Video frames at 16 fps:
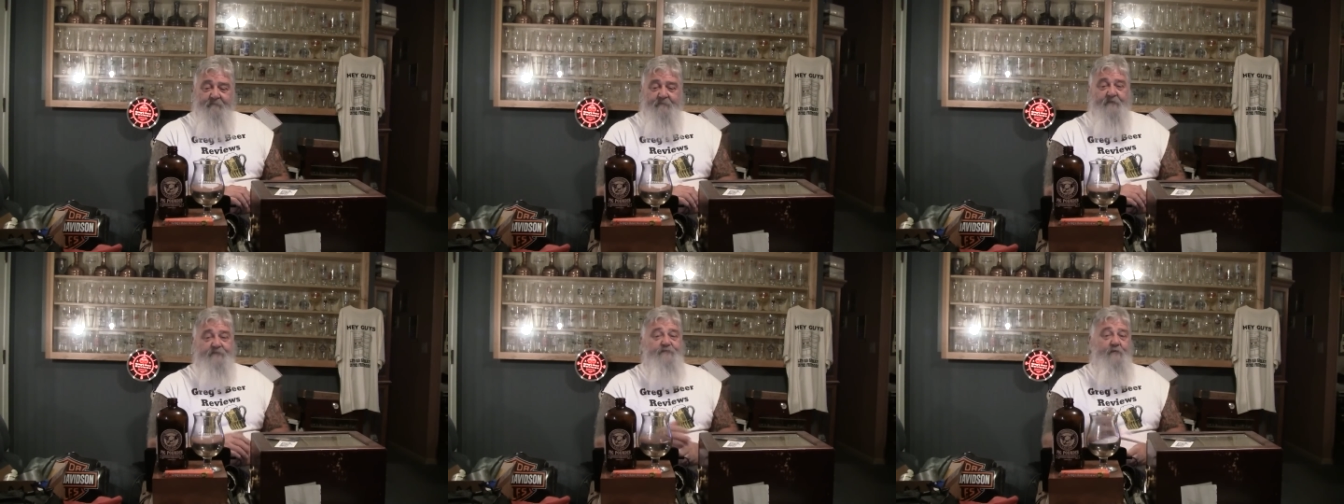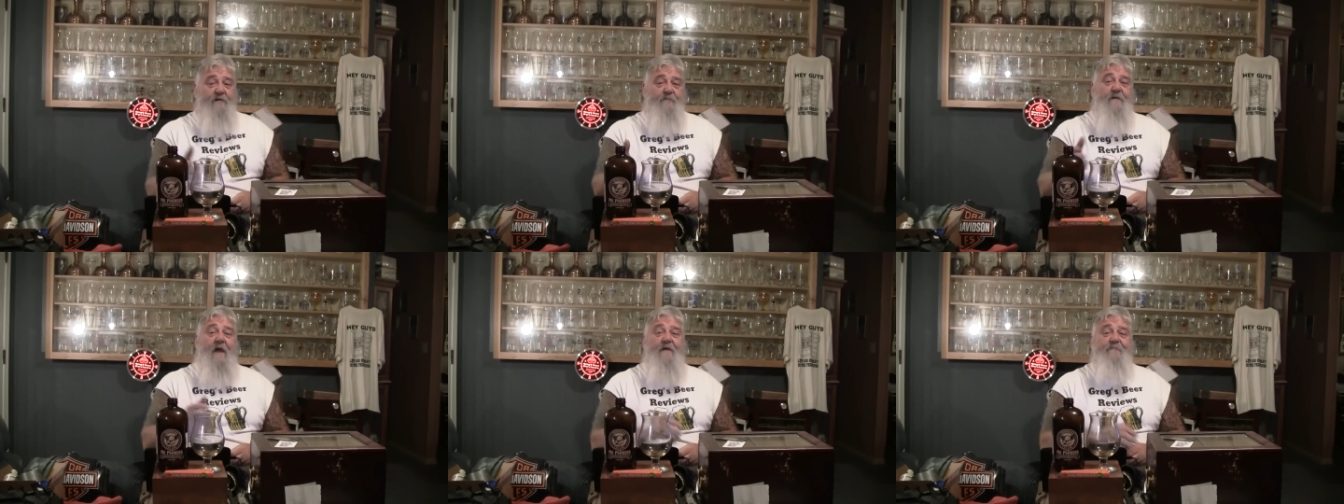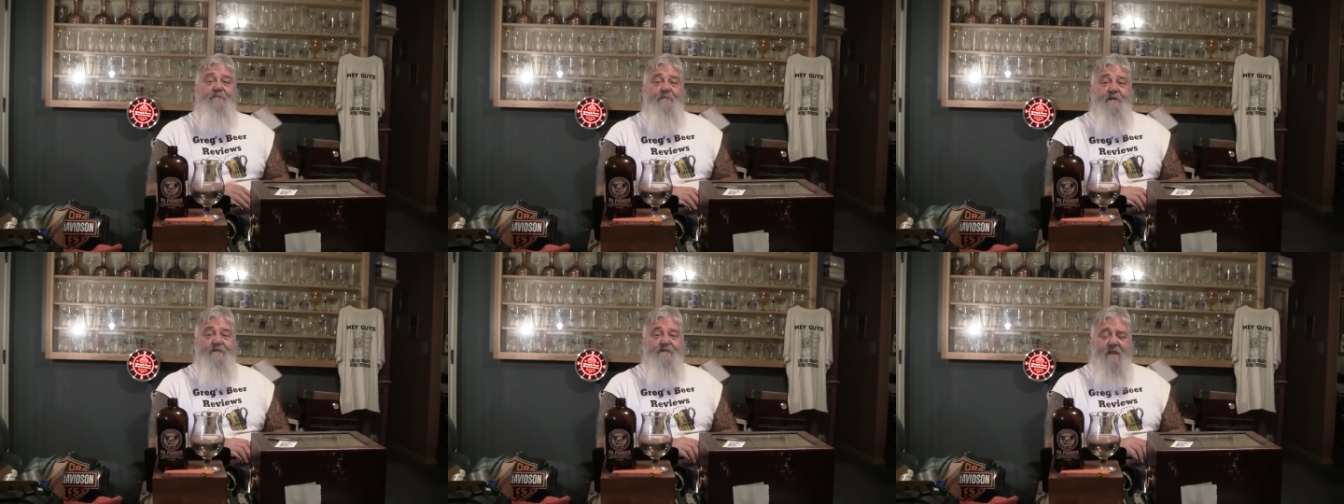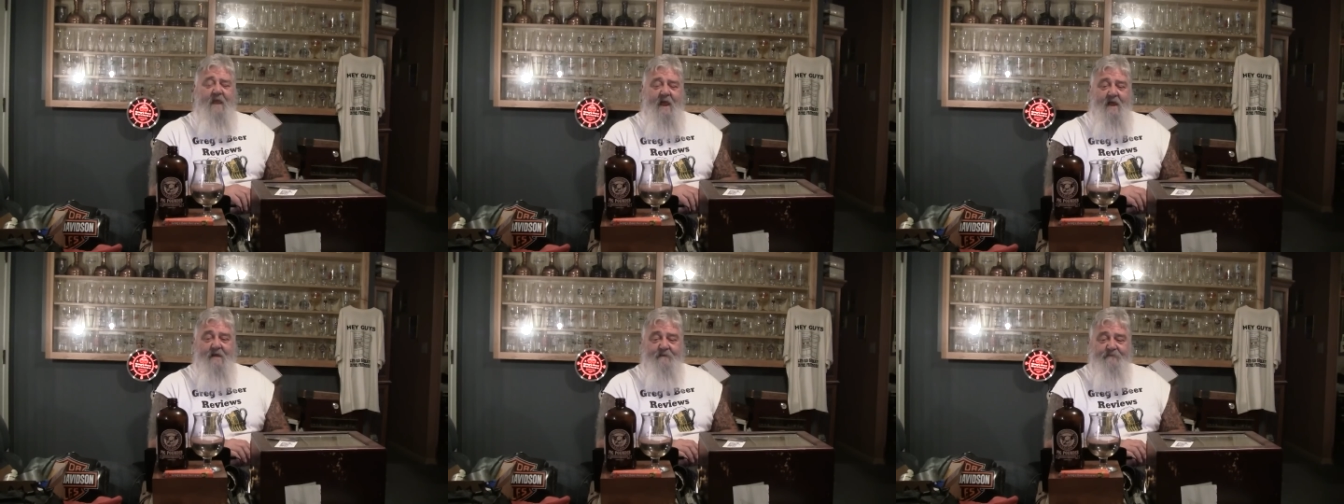First one I've had from these
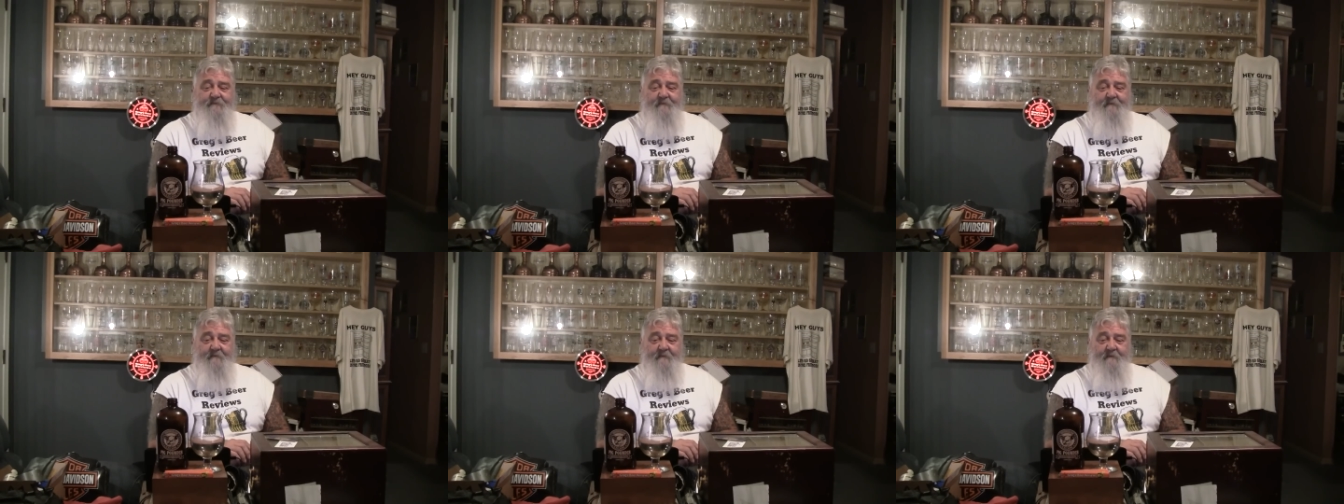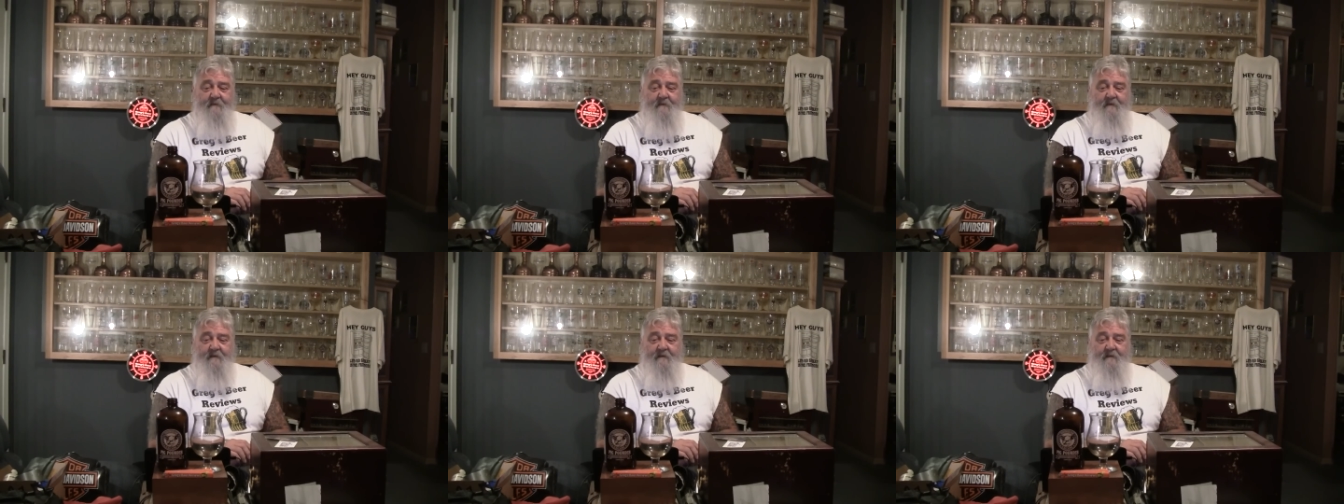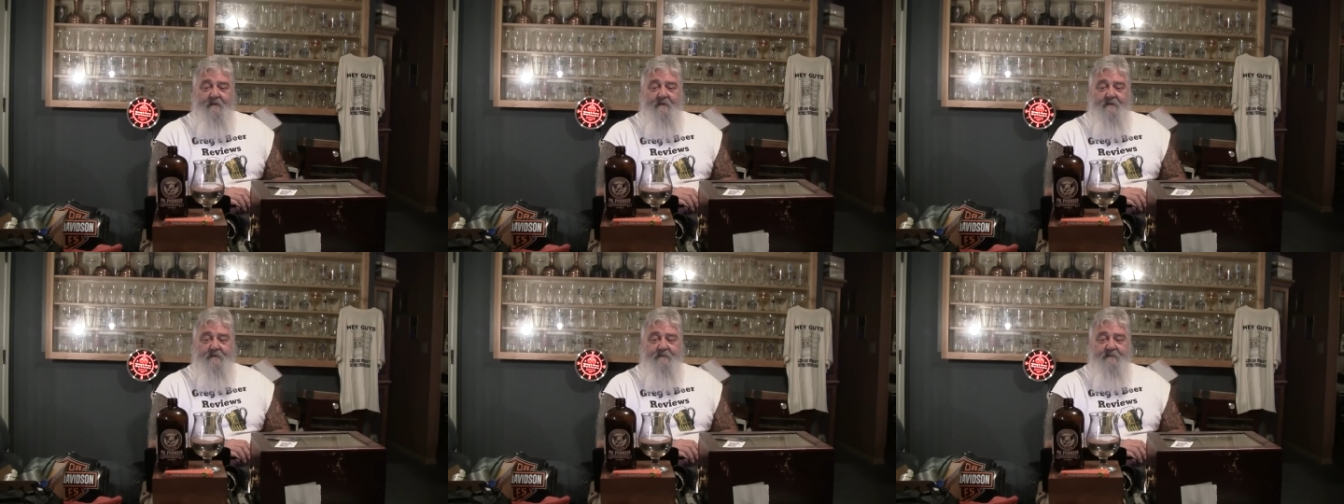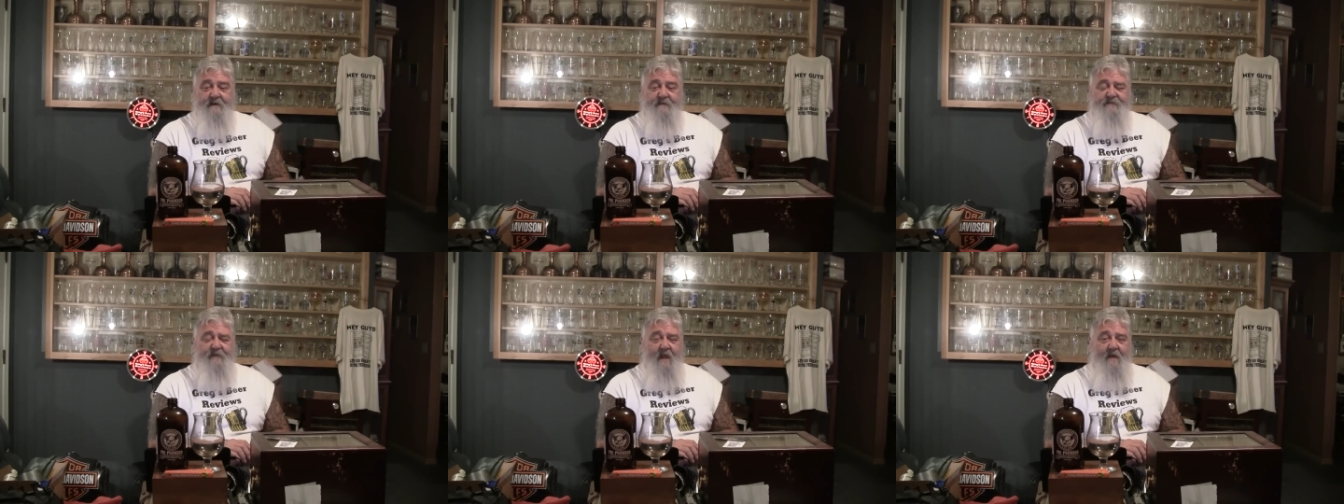guys. Uh,
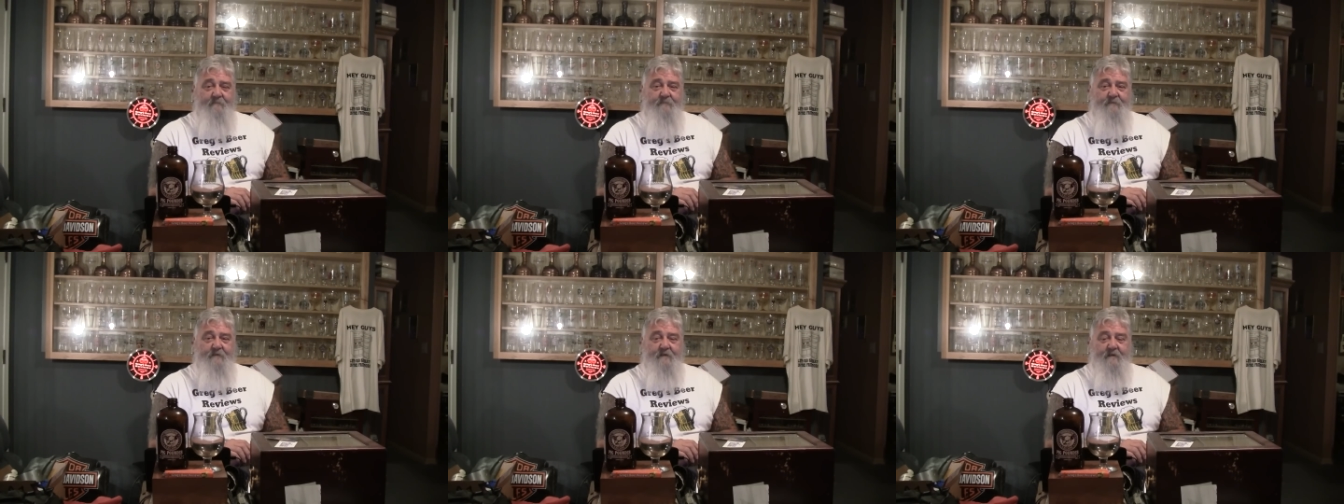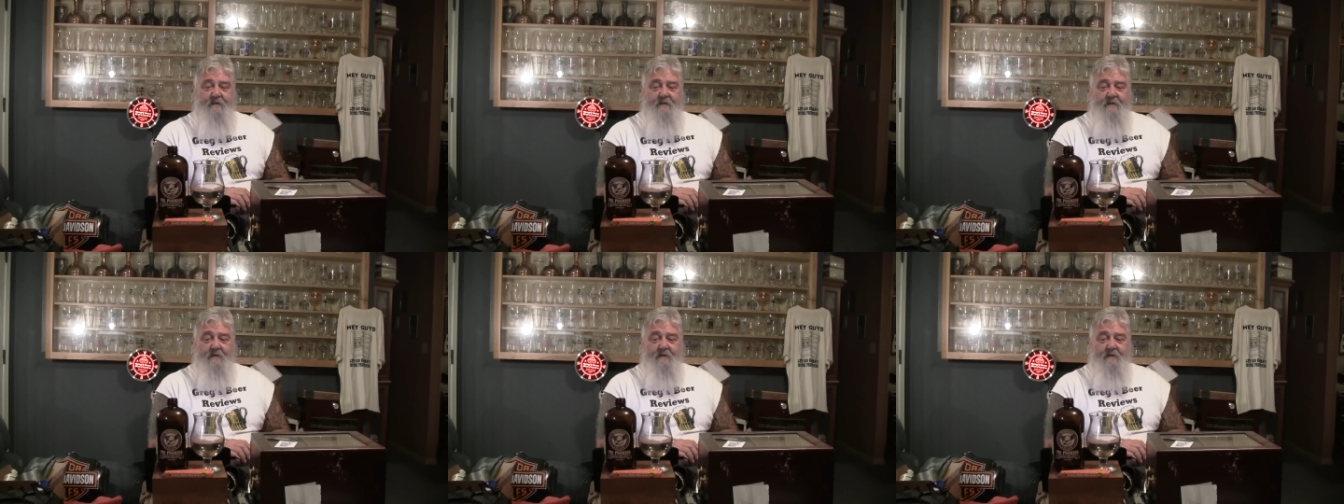next time, uh,